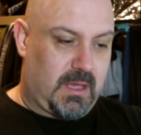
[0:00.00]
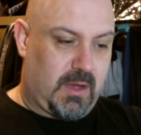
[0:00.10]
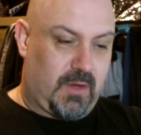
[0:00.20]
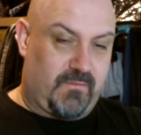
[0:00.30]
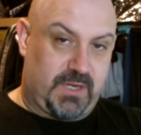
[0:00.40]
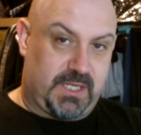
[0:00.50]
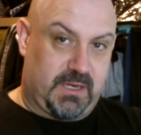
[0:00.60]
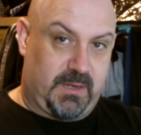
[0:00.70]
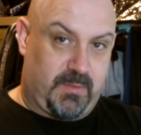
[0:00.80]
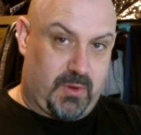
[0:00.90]
I've
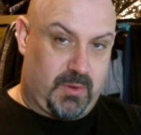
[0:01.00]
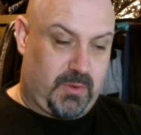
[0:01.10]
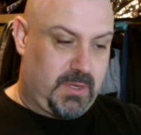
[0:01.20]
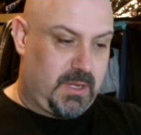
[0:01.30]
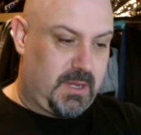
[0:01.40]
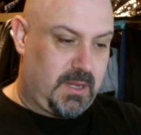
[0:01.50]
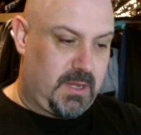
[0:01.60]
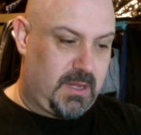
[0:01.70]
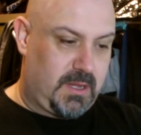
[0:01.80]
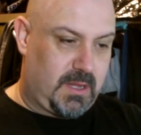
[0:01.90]
recently brewed
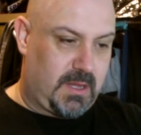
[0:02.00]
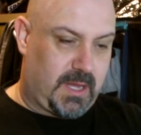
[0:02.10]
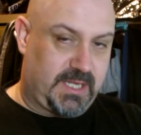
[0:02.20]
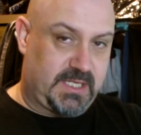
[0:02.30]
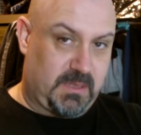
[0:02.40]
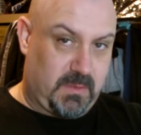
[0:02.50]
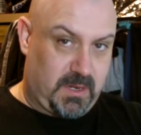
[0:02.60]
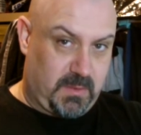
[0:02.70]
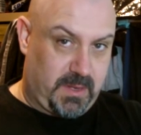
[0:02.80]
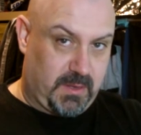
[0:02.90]
a
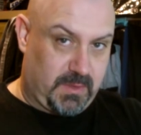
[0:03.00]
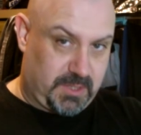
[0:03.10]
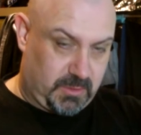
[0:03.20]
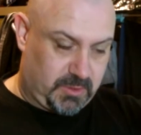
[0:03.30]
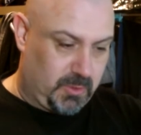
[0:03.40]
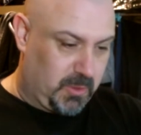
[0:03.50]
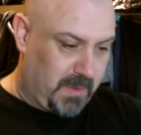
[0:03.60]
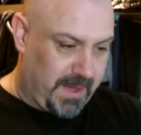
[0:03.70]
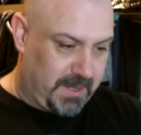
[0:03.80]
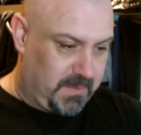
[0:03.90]
similar beer which I'll talk
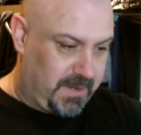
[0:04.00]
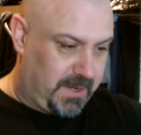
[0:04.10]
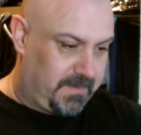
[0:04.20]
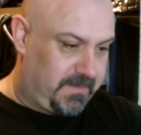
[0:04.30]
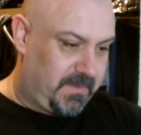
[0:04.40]
about in a minute.